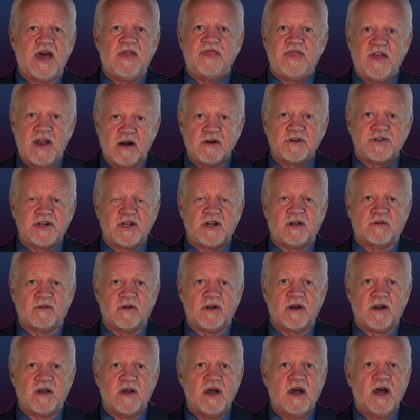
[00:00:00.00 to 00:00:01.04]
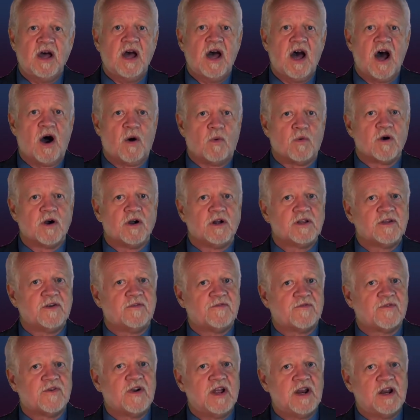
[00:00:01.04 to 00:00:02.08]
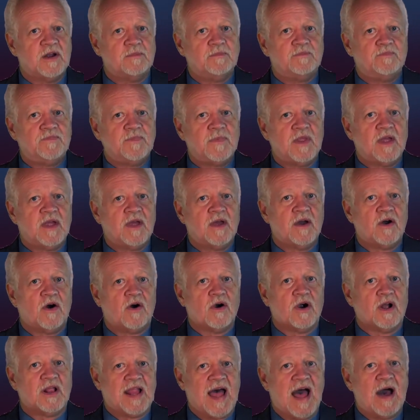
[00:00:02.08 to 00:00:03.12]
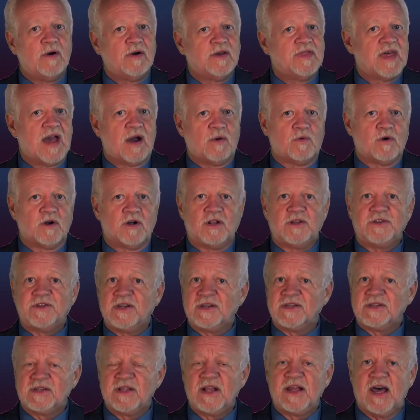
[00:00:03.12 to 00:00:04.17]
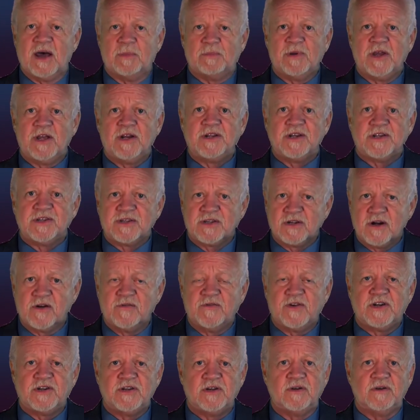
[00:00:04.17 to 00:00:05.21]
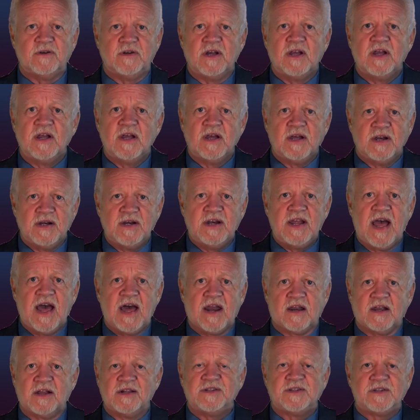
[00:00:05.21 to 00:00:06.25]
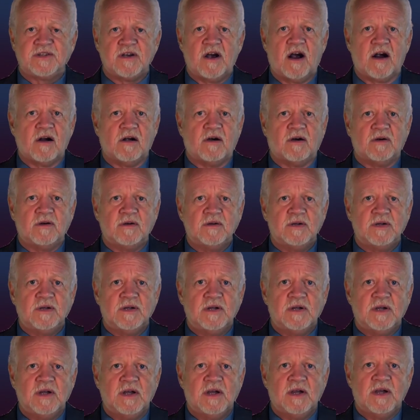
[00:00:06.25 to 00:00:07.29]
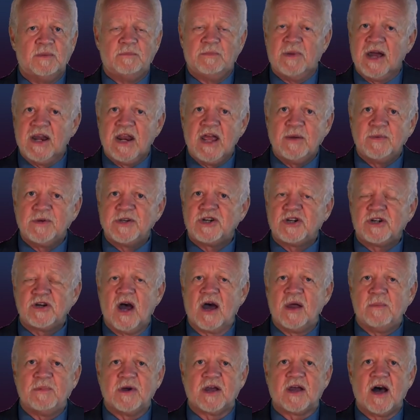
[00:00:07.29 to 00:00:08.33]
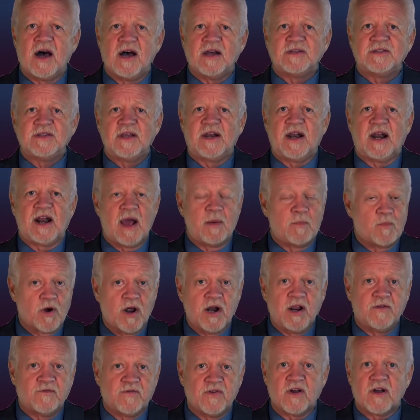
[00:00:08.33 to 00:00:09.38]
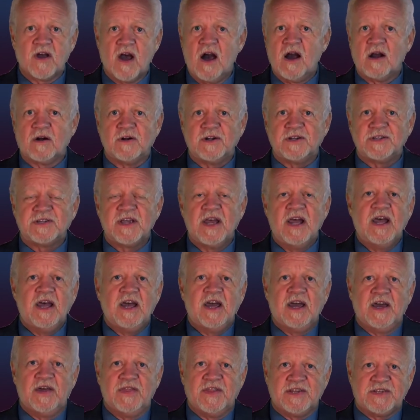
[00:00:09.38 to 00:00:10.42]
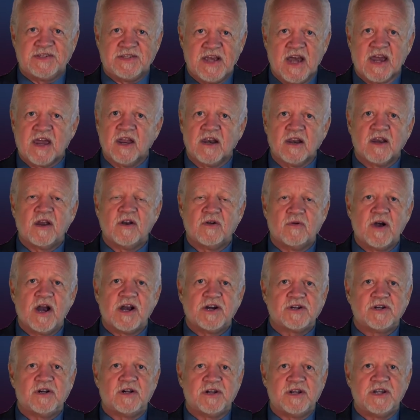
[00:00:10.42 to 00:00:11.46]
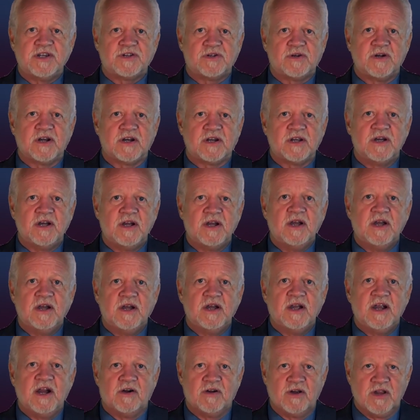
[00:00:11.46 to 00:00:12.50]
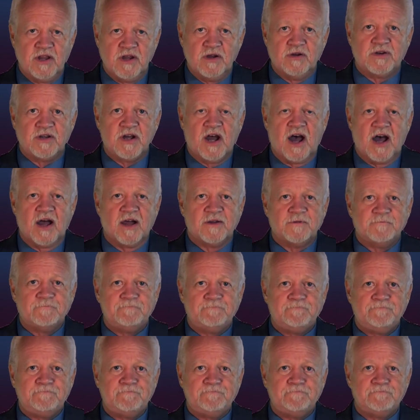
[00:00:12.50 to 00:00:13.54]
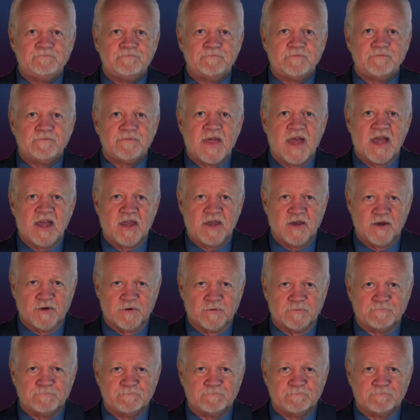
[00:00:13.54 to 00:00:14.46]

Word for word: and their children a world of freedom or allowing that world to slip into servitude, debt, and sorrow. My name is Shaun McCausland, and I'm running for Congress in the 2nd Congressional District here in Utah. Thank you.